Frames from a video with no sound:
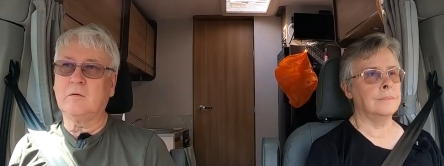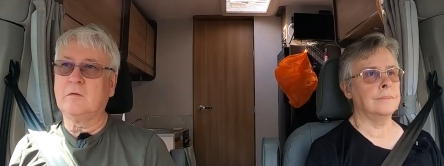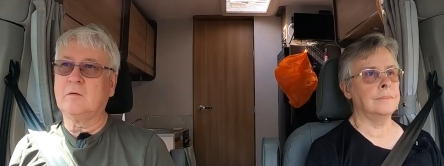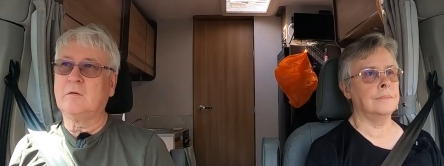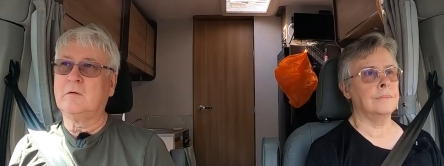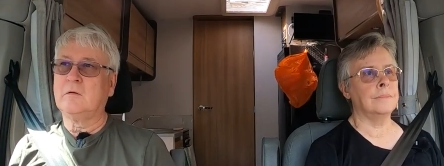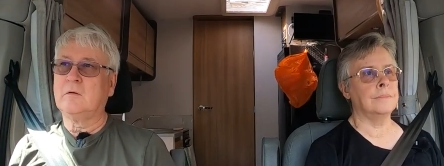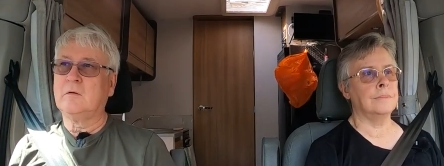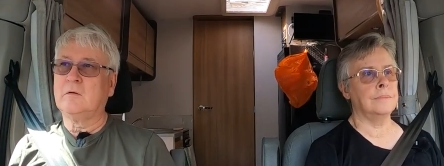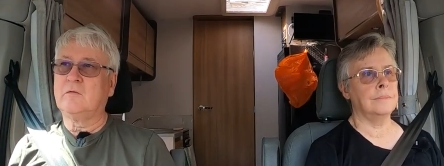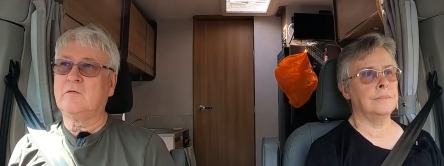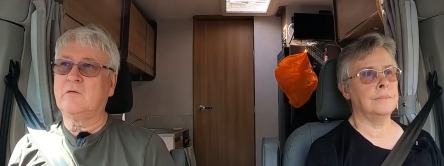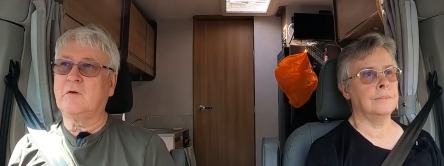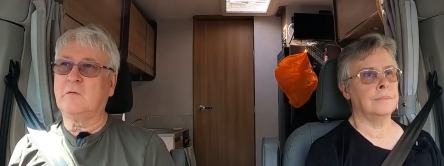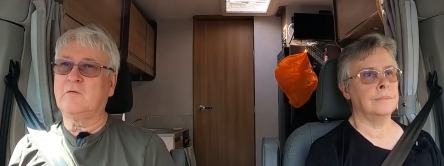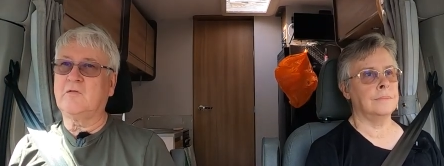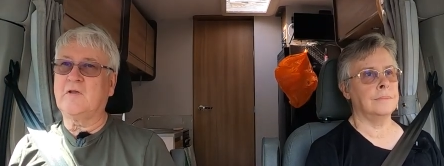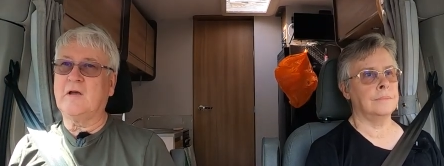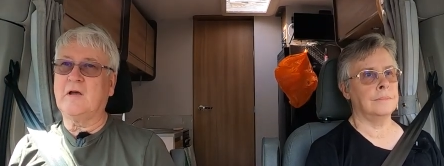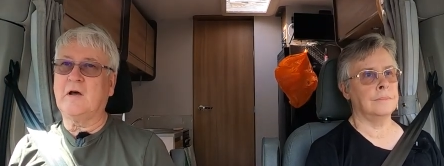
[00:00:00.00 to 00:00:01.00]
Speaker 1: Mm. So
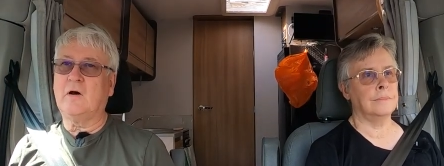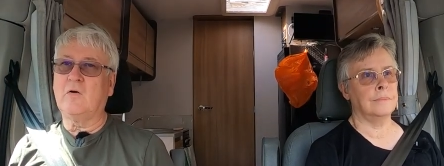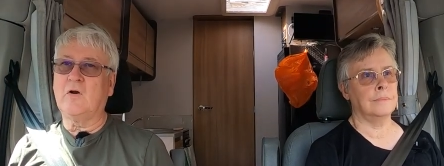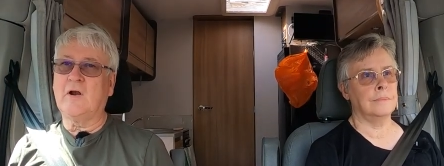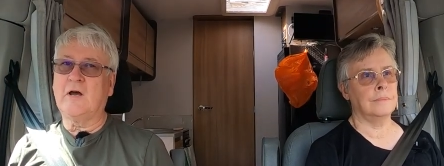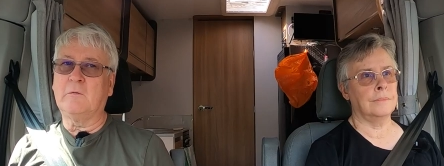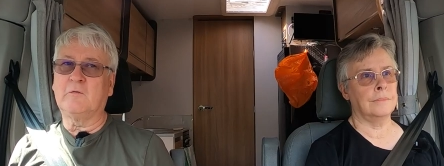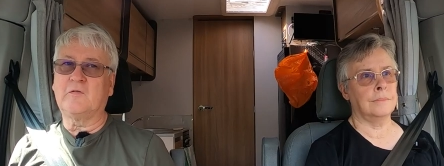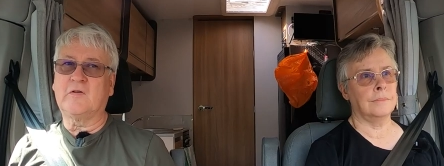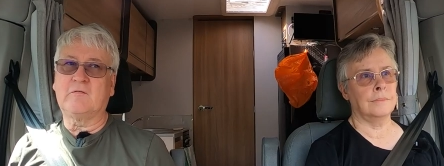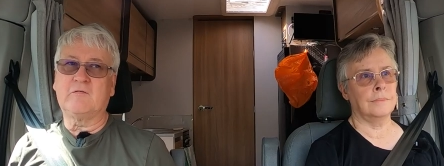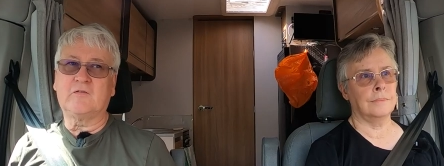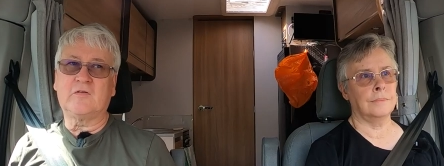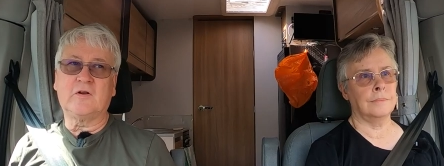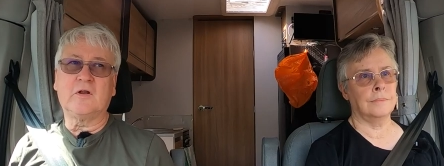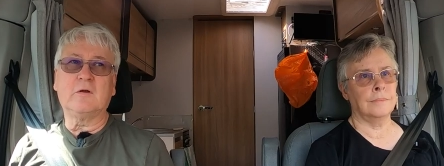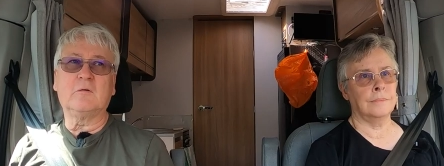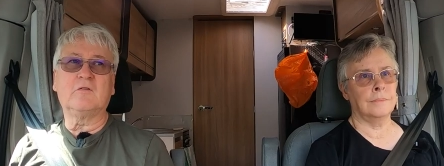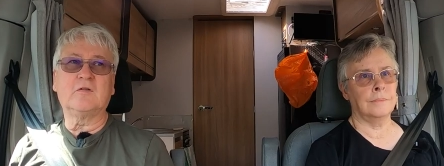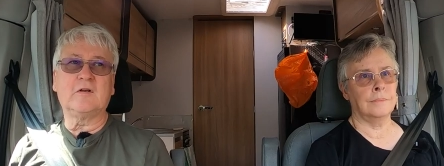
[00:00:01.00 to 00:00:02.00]
I was all I was having to
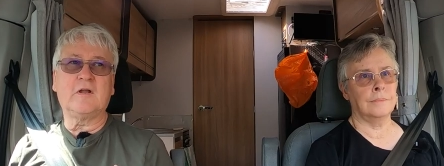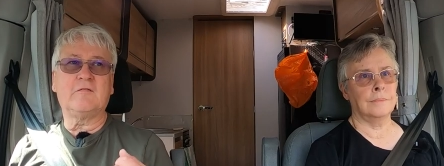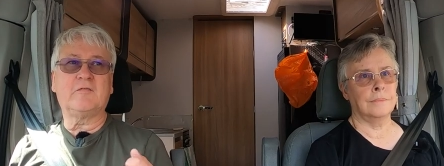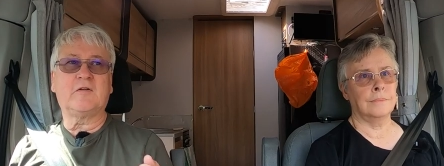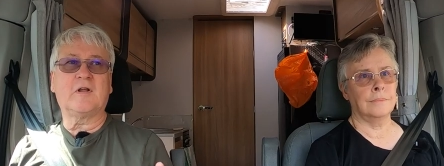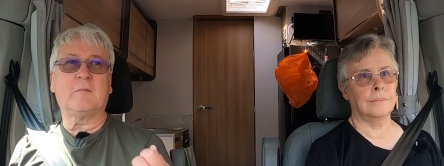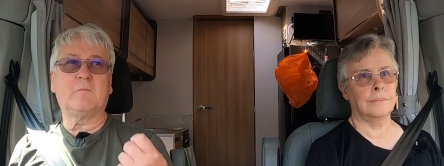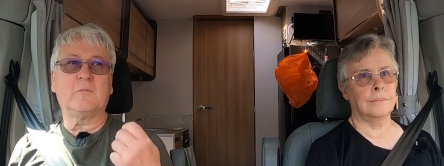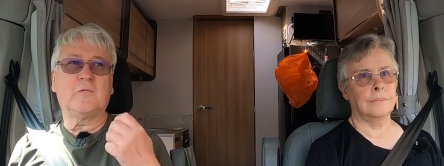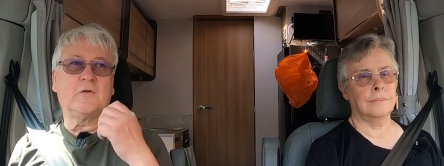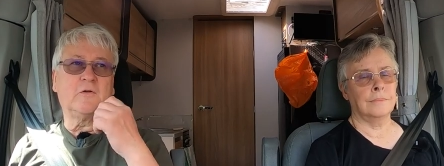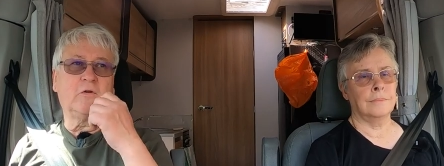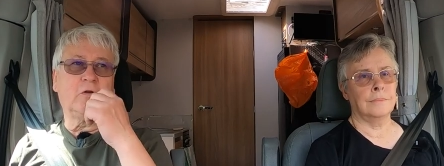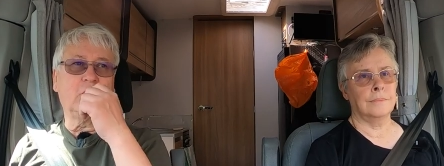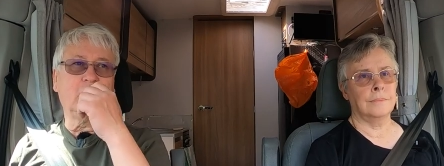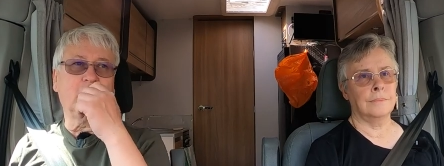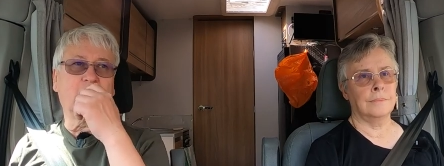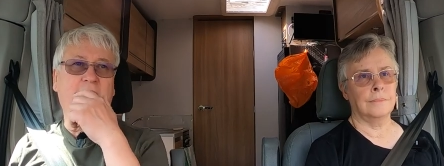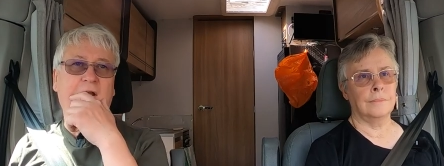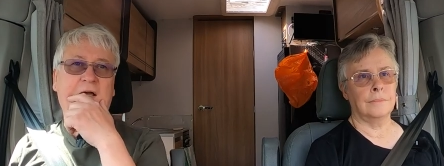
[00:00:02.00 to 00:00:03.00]
do was lift up the
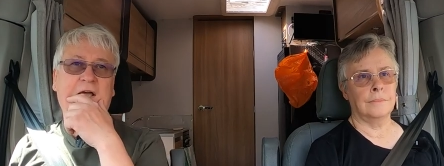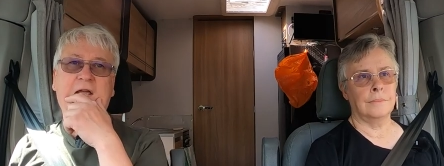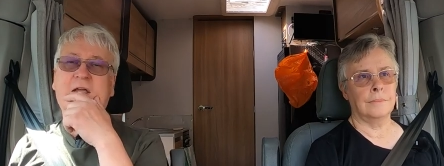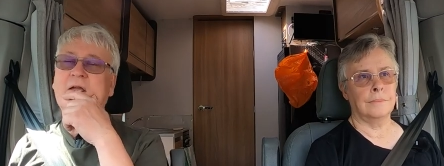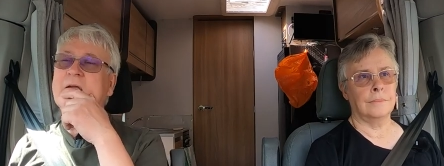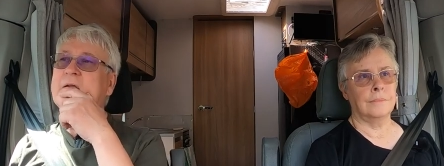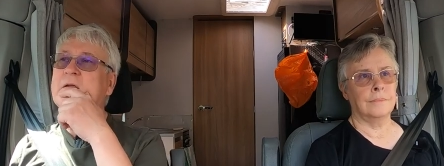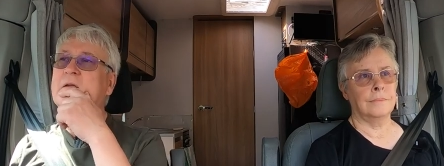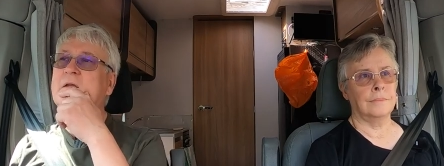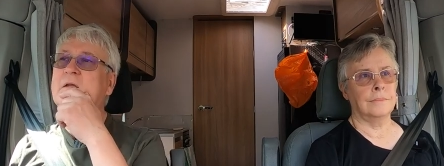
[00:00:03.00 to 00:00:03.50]
duvet